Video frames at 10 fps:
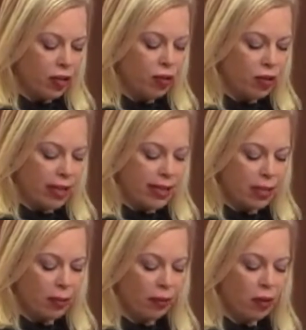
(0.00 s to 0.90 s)
of
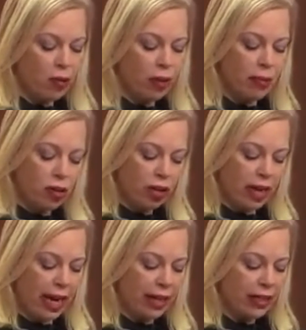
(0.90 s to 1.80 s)
Justice Review Commission
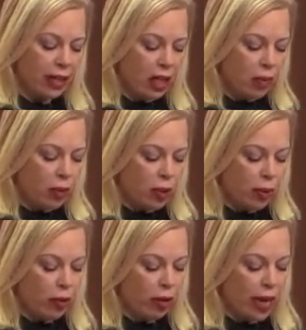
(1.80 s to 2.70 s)
Act, which
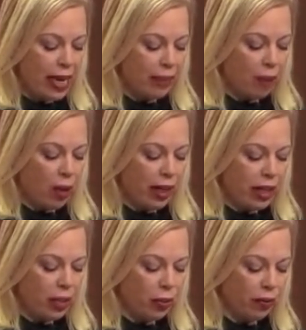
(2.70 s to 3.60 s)
would create a body
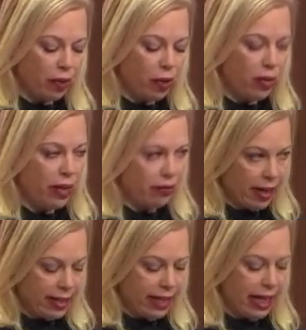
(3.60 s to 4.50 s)
to review and
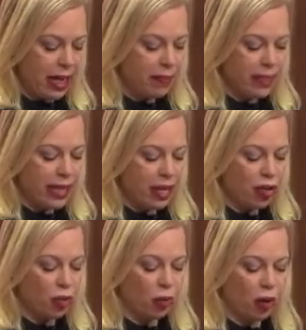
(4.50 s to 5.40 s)
investigate
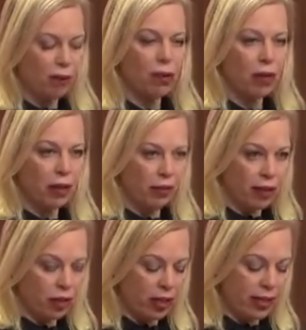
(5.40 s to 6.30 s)
potential wrongful
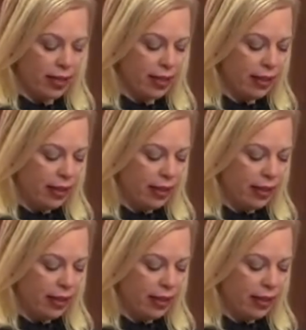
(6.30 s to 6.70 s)
convictions.